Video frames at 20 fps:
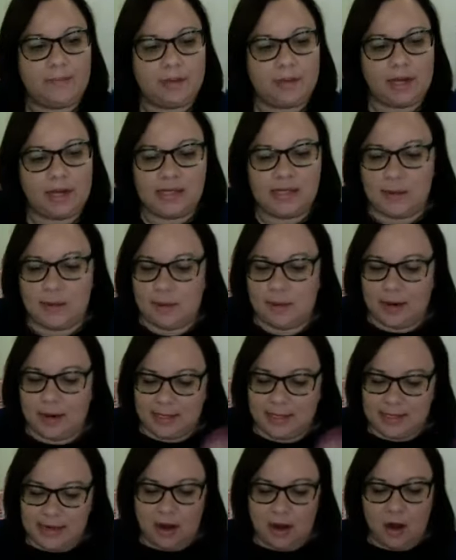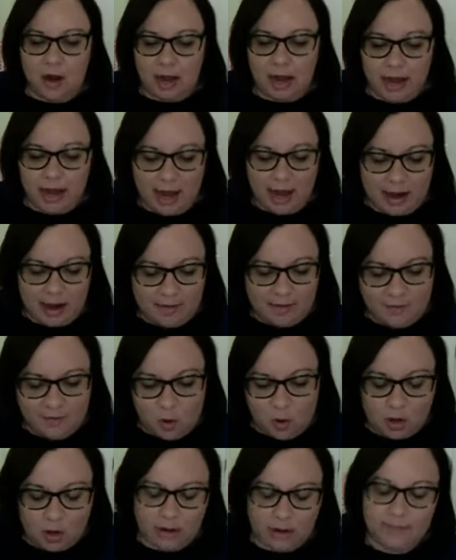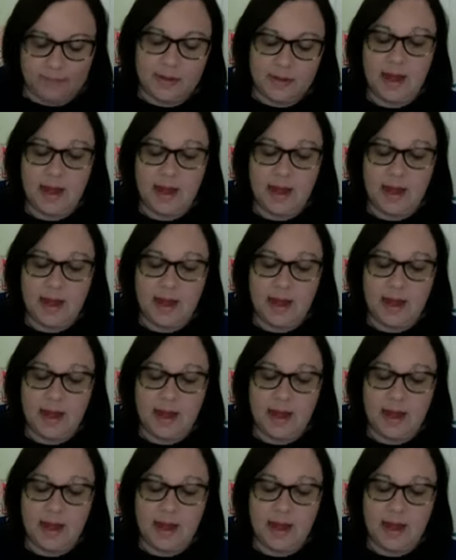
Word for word: And someone might say, oh, I got a four.